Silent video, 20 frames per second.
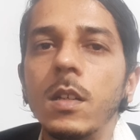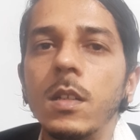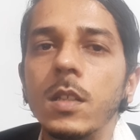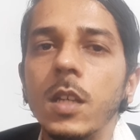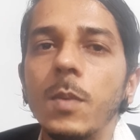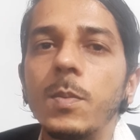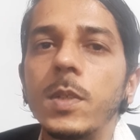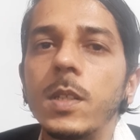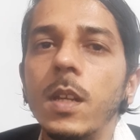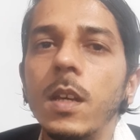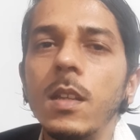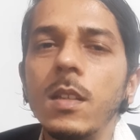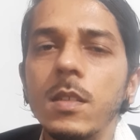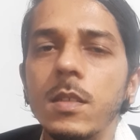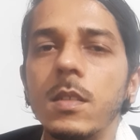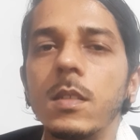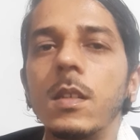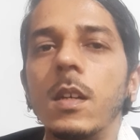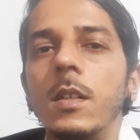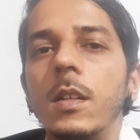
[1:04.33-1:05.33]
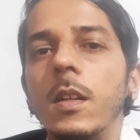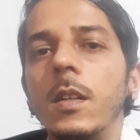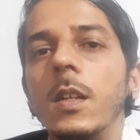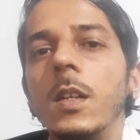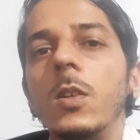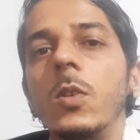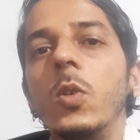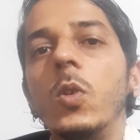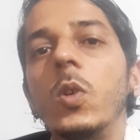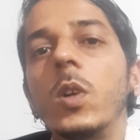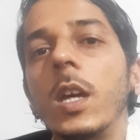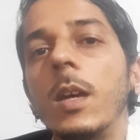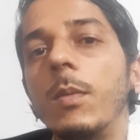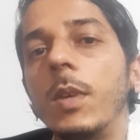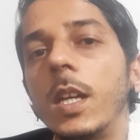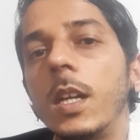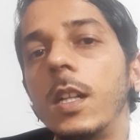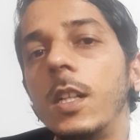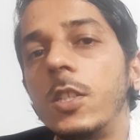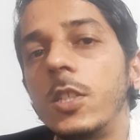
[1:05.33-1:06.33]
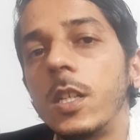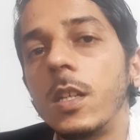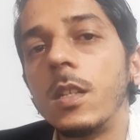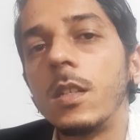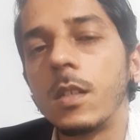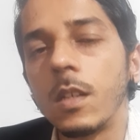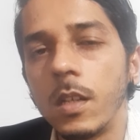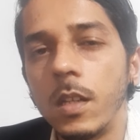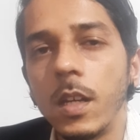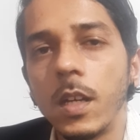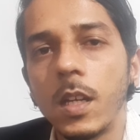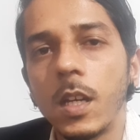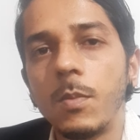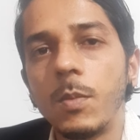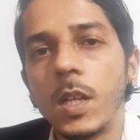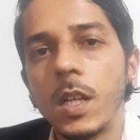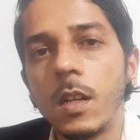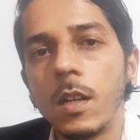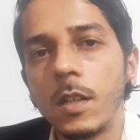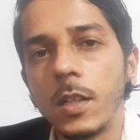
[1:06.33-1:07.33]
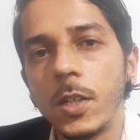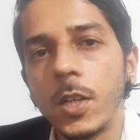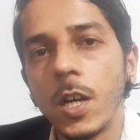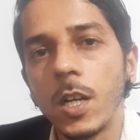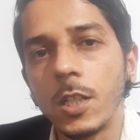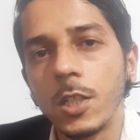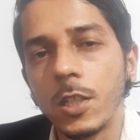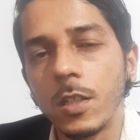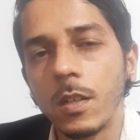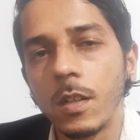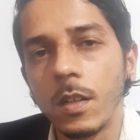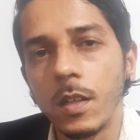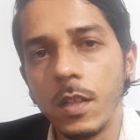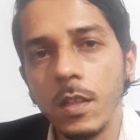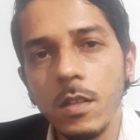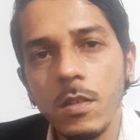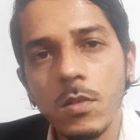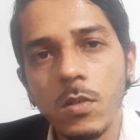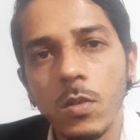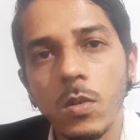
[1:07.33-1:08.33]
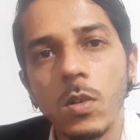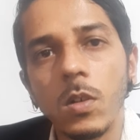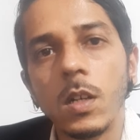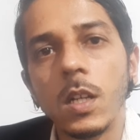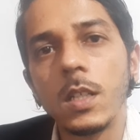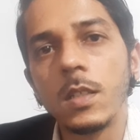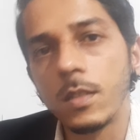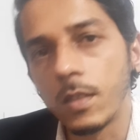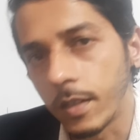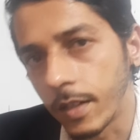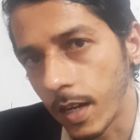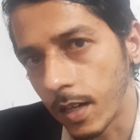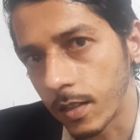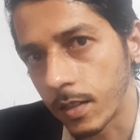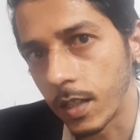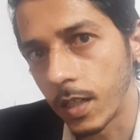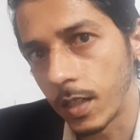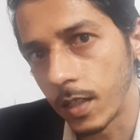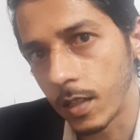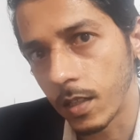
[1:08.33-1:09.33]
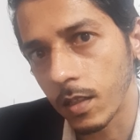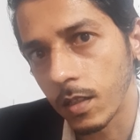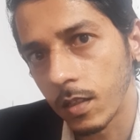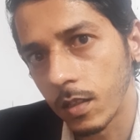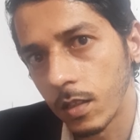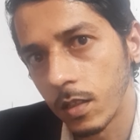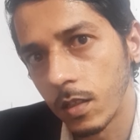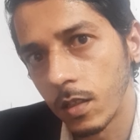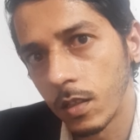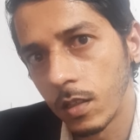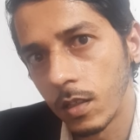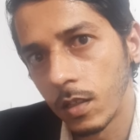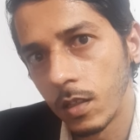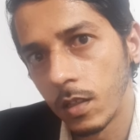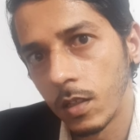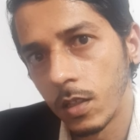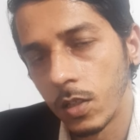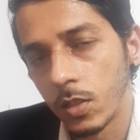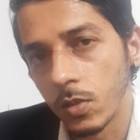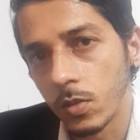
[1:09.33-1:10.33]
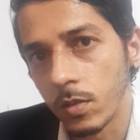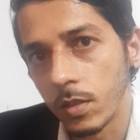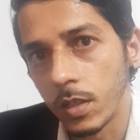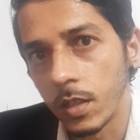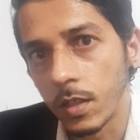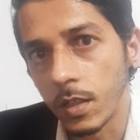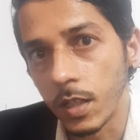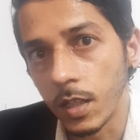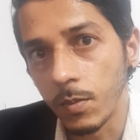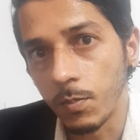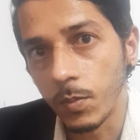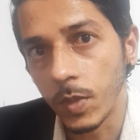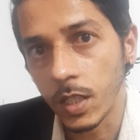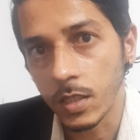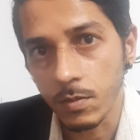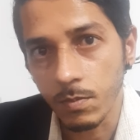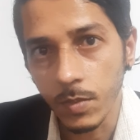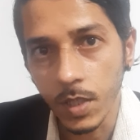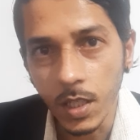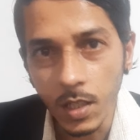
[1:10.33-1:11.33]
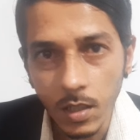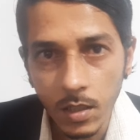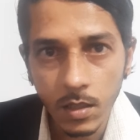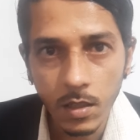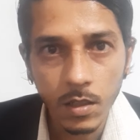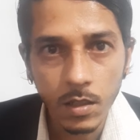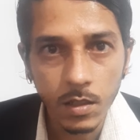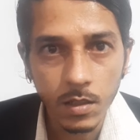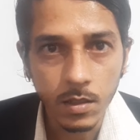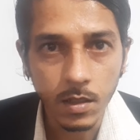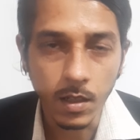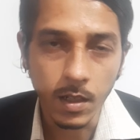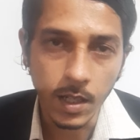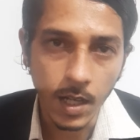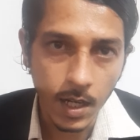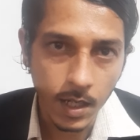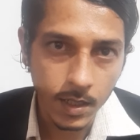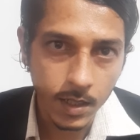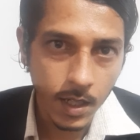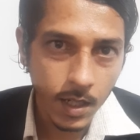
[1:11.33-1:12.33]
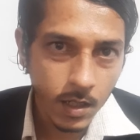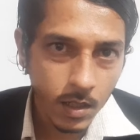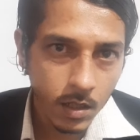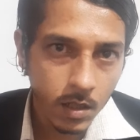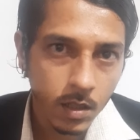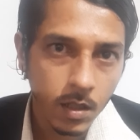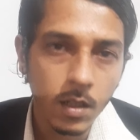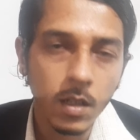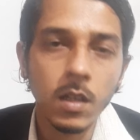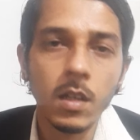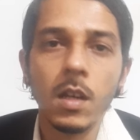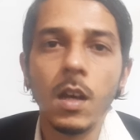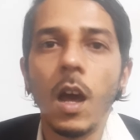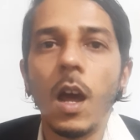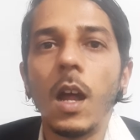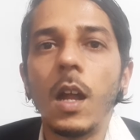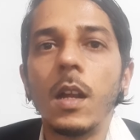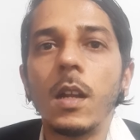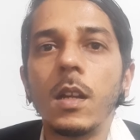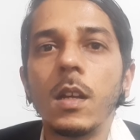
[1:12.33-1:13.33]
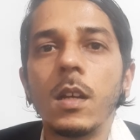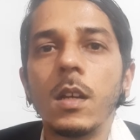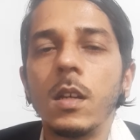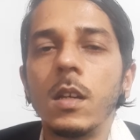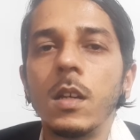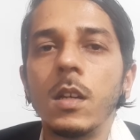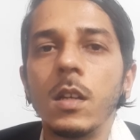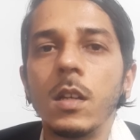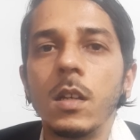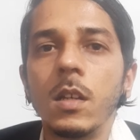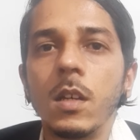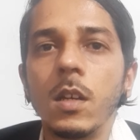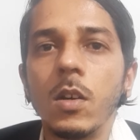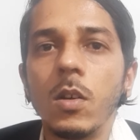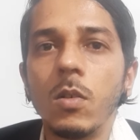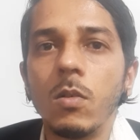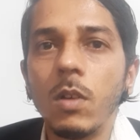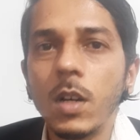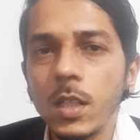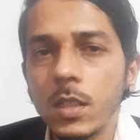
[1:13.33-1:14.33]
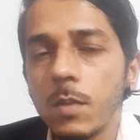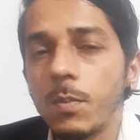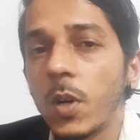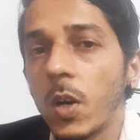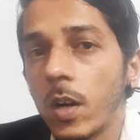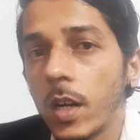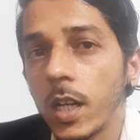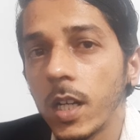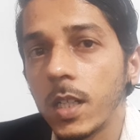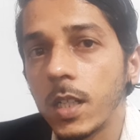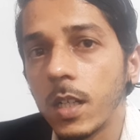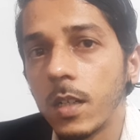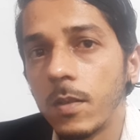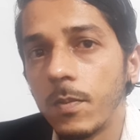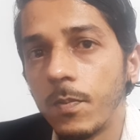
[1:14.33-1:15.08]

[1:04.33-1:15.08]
Substance that undergo chemical change in a chemical reaction is called as reactant. So here A plus B is the reactant, and what is the product?